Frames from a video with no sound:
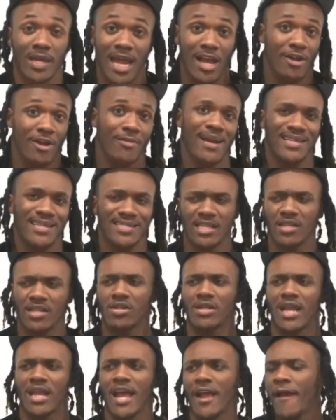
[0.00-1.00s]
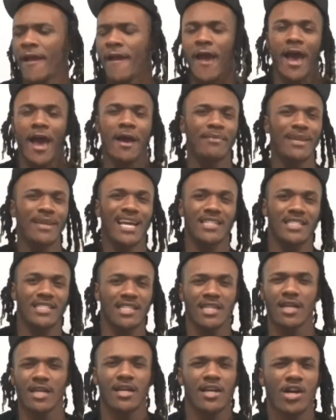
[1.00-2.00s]
Like on my soul. Like I'm not
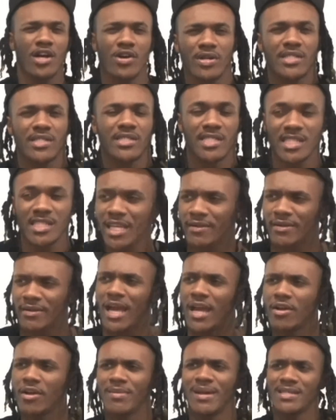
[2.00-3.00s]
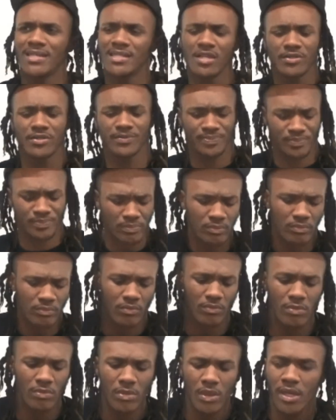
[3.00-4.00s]
sugarcoating shit. Like on my soul.
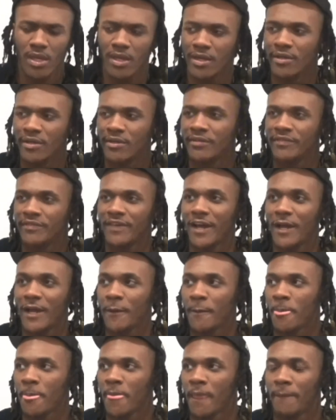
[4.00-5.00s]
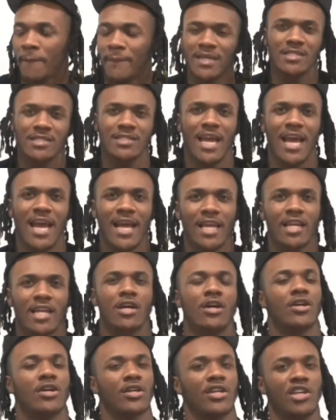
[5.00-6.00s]
Fuck. Bitch trying to get
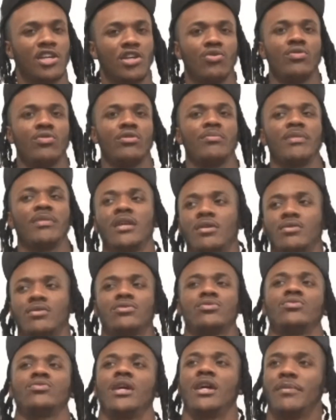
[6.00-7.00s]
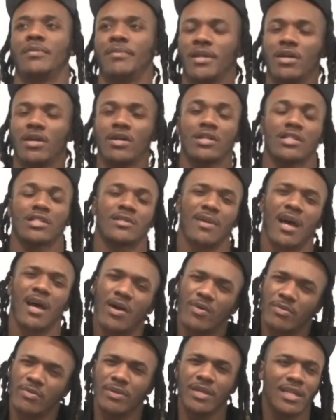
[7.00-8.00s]
all cute with me. Wanna be all
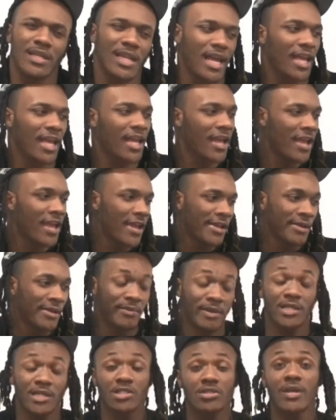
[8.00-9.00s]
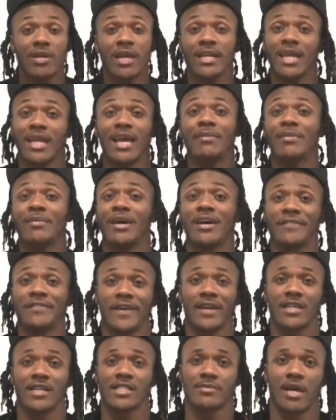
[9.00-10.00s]
smart with me. Like bitch, you ain't that
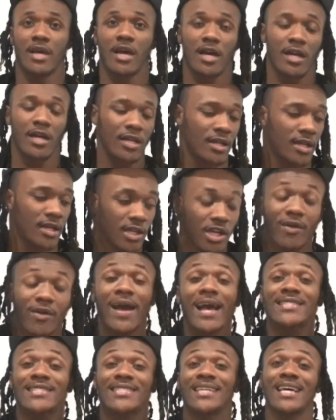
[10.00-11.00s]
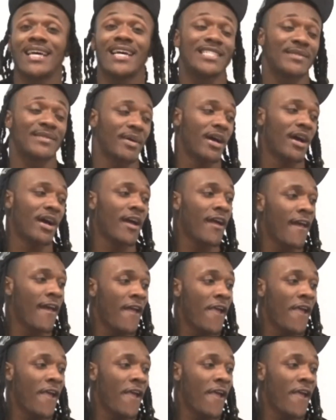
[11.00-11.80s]
motherfucking smart. Your ass ain't that smart.